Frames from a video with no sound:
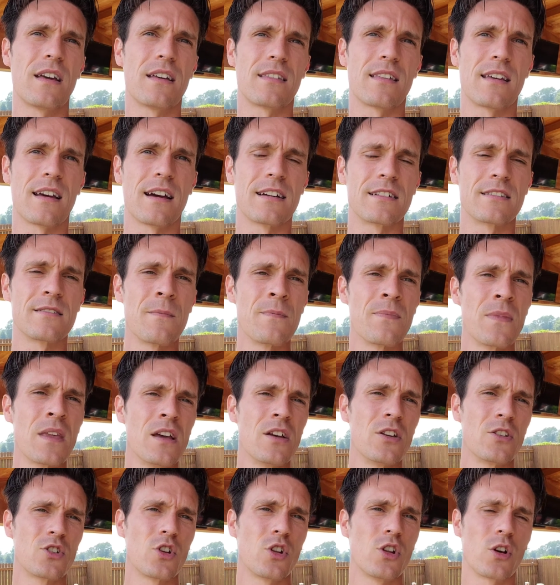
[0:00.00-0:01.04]
faith, guys.
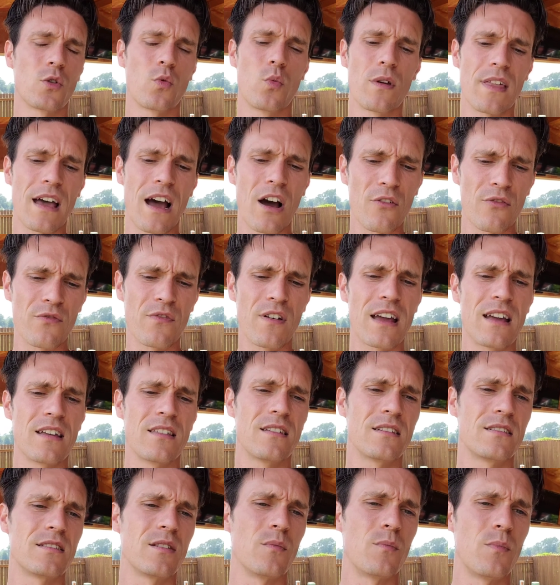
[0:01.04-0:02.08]
So look, without
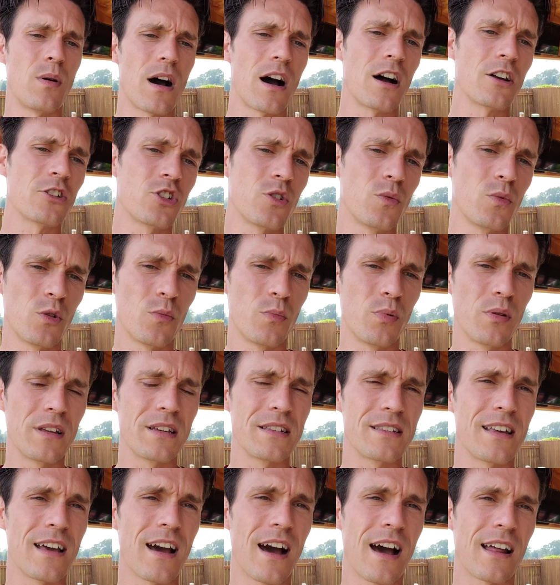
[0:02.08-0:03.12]
faith, it's impossible to
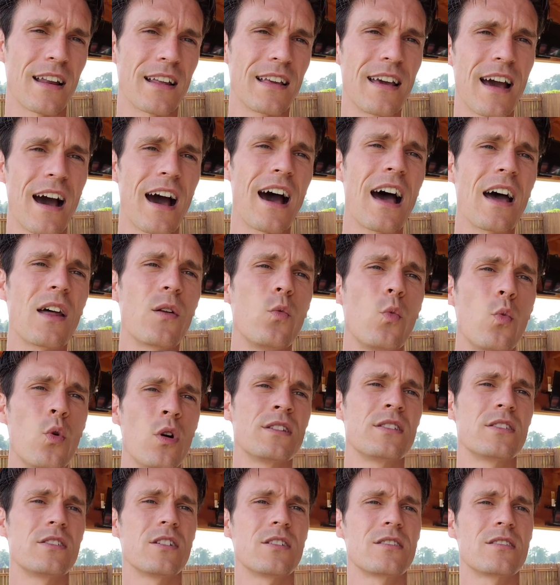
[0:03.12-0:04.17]
please God. God
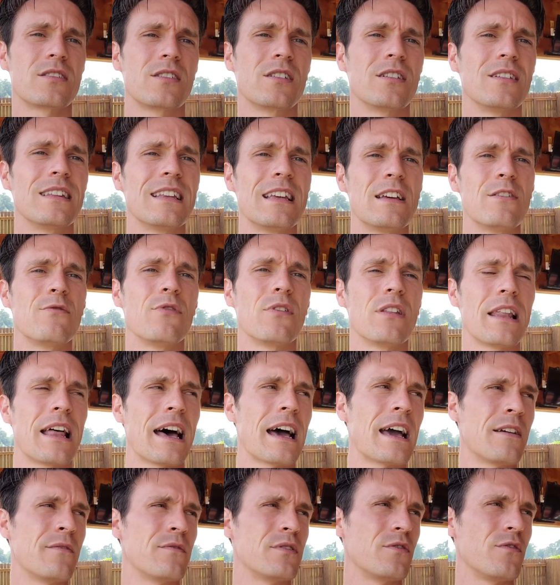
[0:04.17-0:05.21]
wants us to live
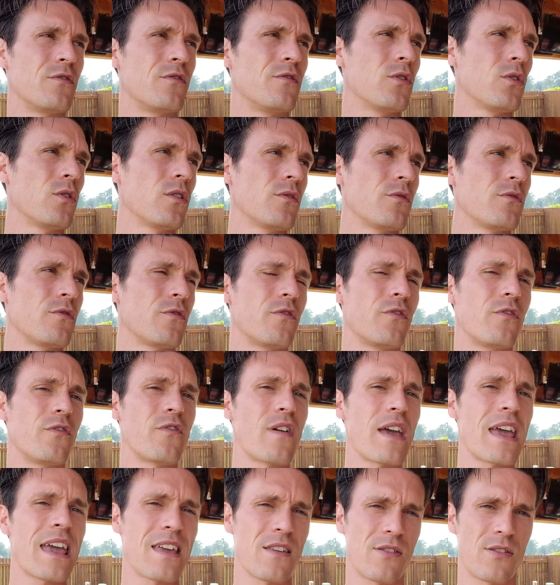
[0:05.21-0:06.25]
lives full of
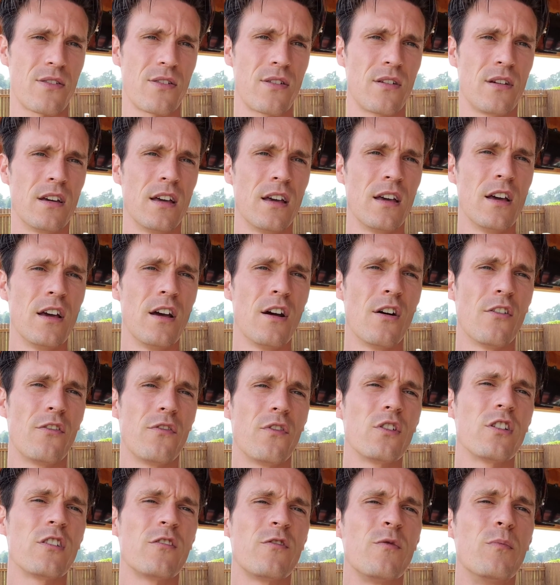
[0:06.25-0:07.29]
faith
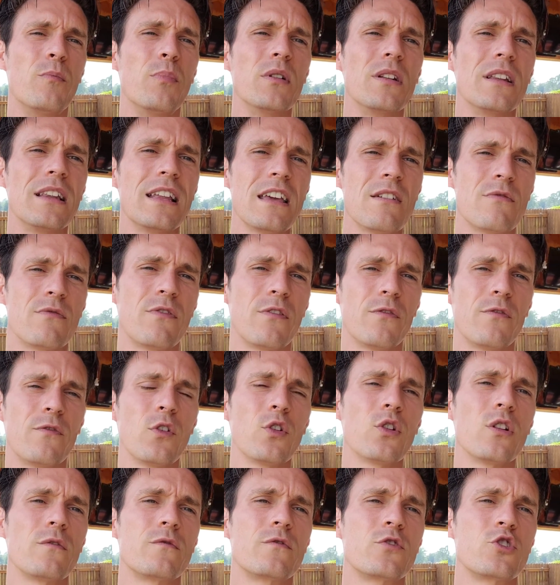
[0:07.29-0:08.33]
full of belief,
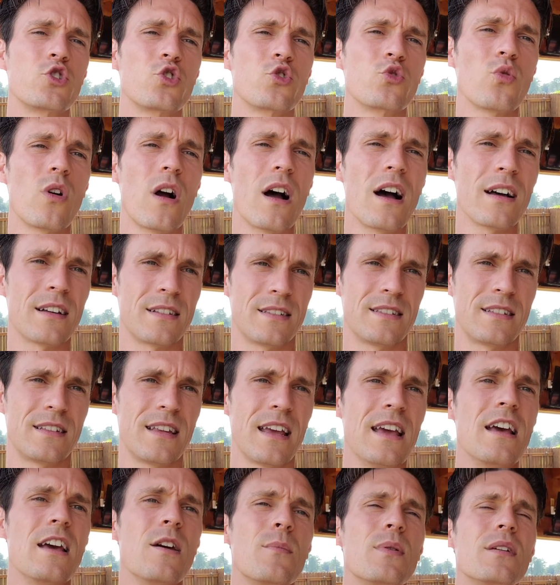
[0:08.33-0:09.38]
full of trust,
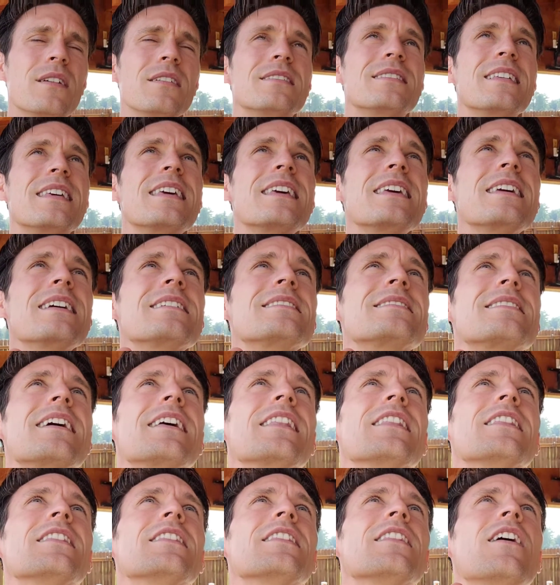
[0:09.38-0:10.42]
because He is
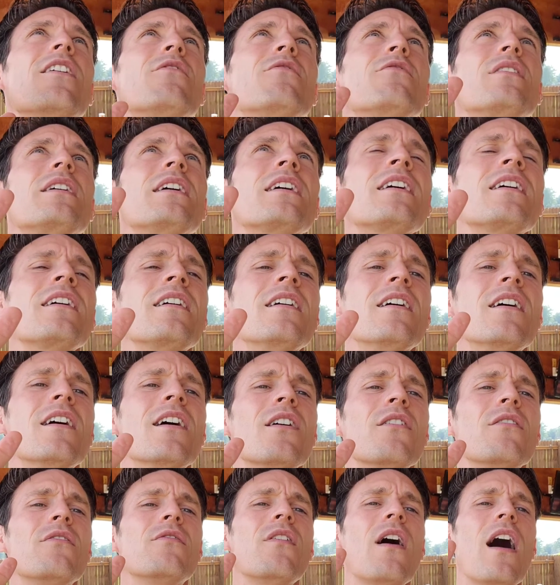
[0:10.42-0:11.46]
a loving
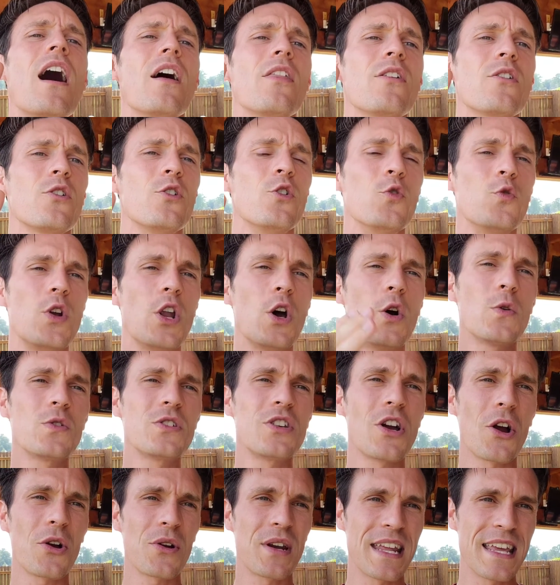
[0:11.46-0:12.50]
Father who
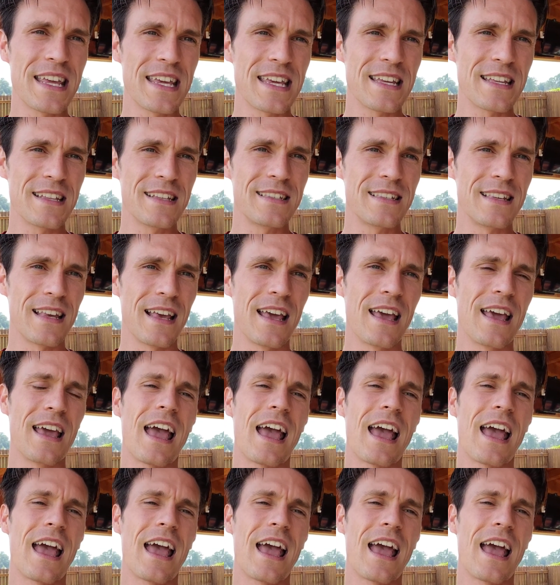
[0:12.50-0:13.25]
knows our needs